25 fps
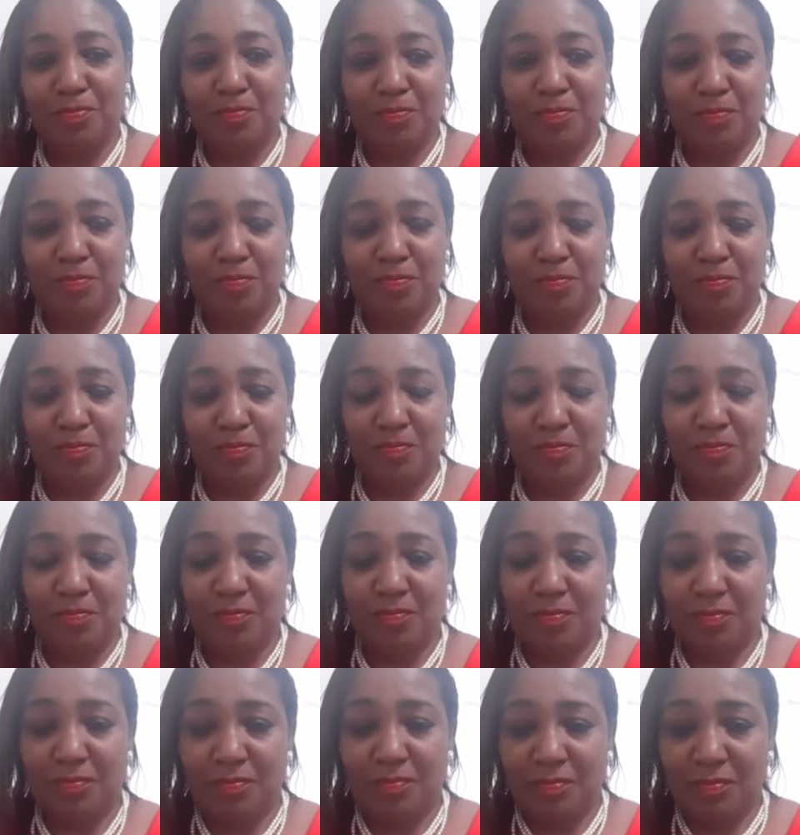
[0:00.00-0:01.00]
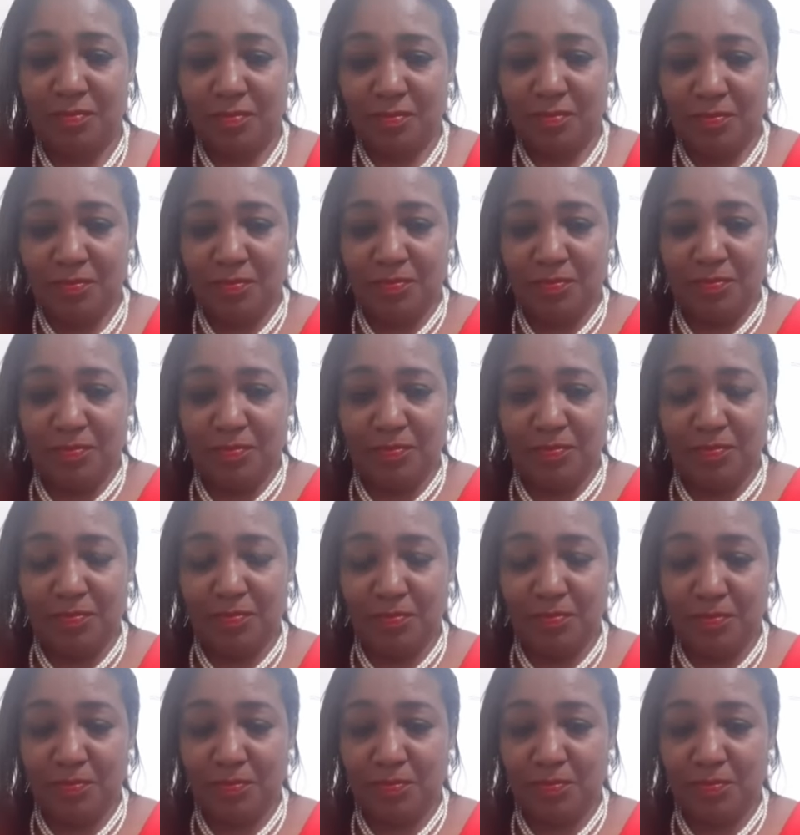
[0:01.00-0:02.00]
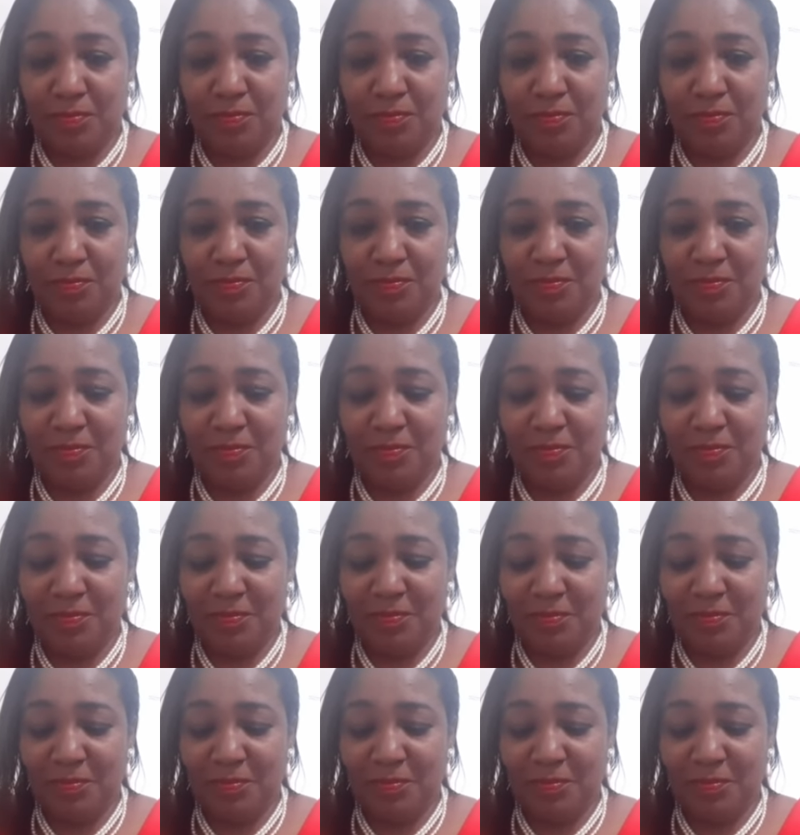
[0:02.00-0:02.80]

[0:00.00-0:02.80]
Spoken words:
[no speech]